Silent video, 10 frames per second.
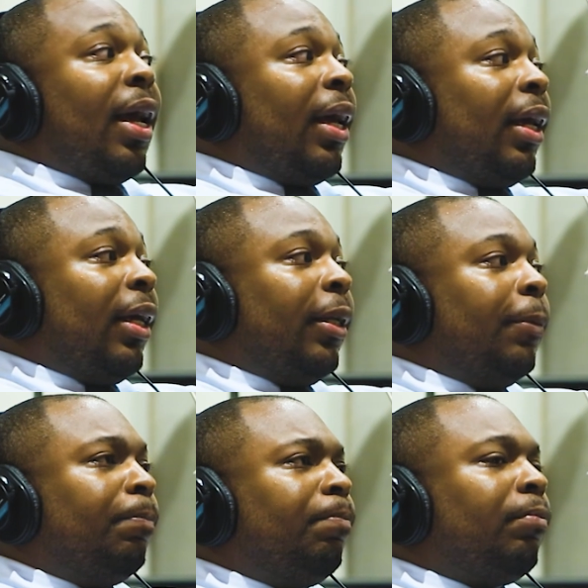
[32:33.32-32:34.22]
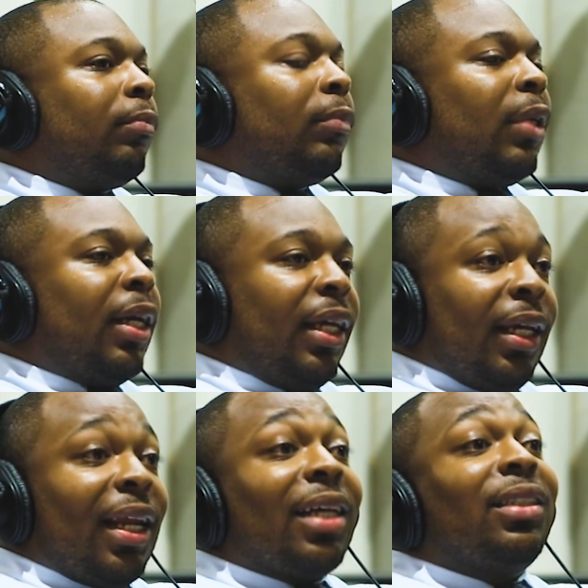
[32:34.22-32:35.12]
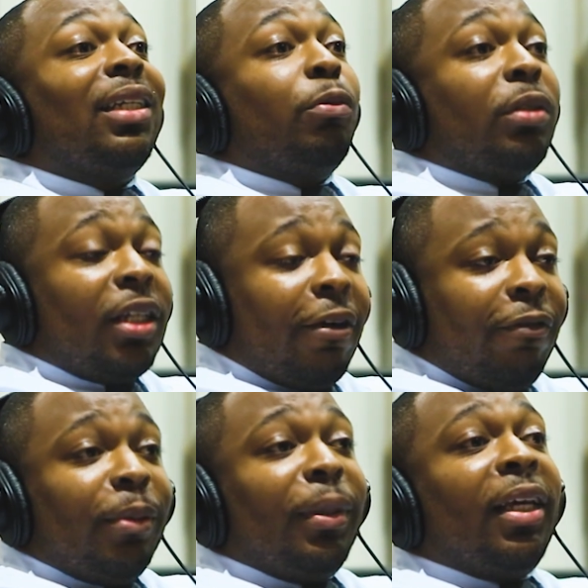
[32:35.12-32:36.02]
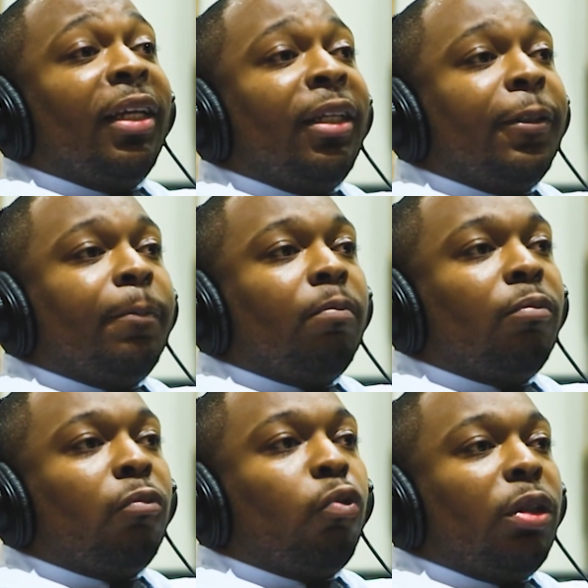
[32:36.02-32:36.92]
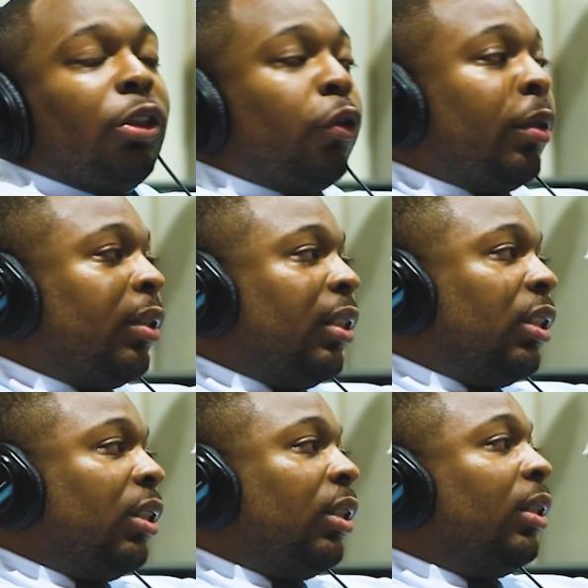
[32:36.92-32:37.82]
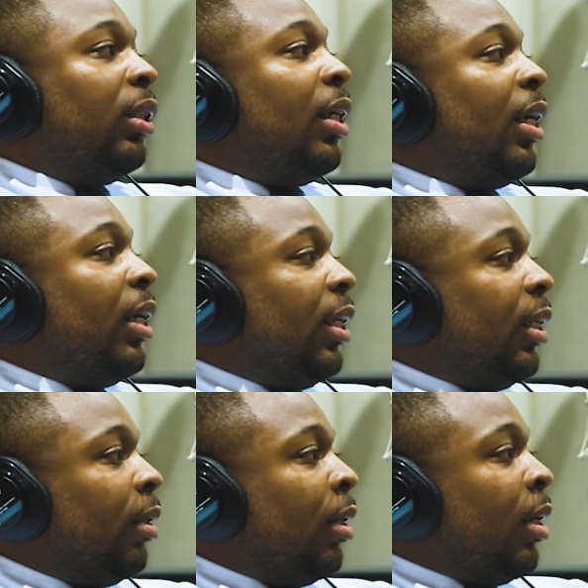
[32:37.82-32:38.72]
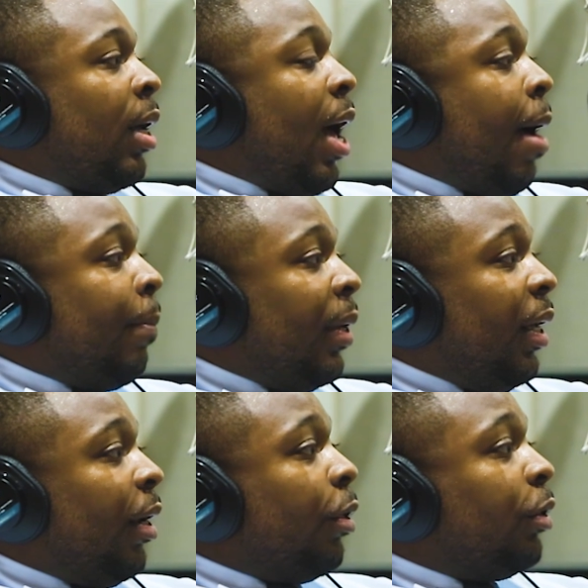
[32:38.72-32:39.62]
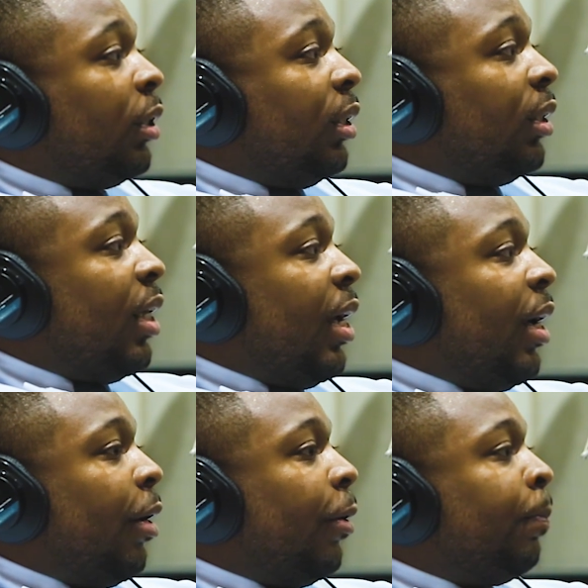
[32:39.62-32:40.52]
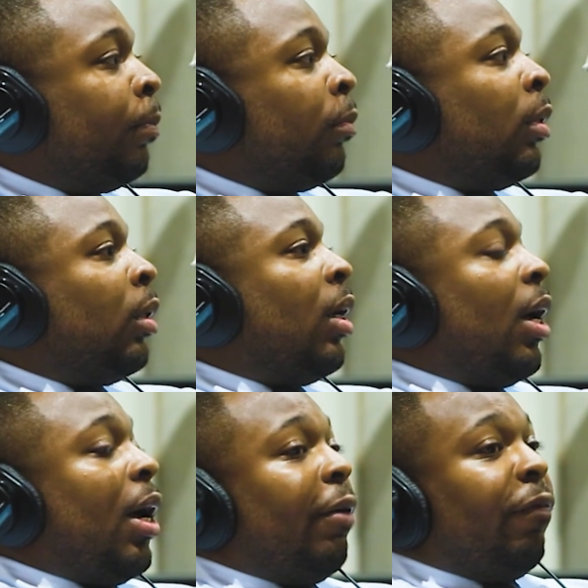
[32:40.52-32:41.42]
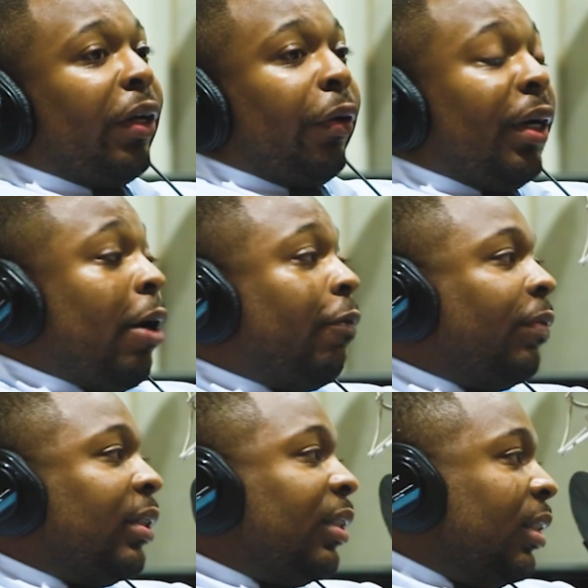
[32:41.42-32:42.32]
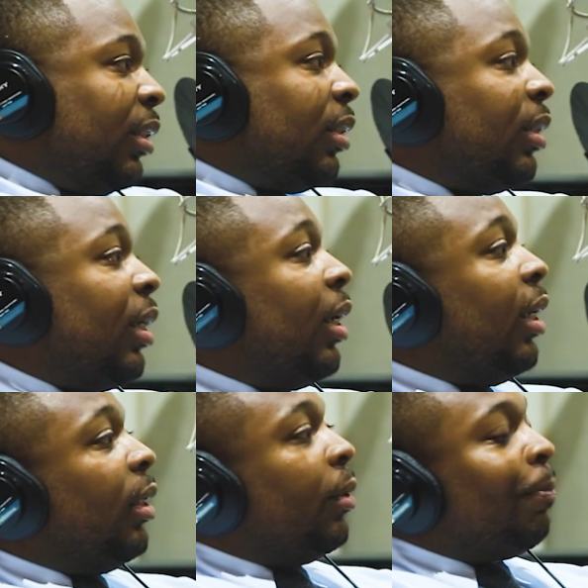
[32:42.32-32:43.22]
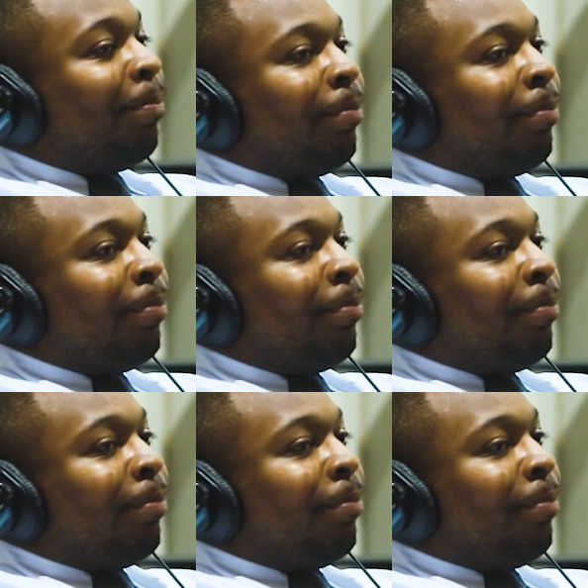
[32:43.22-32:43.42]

And again, like I said, it was tough in the beginning with the transitioning, and I'm here, she's there, figuring out visits and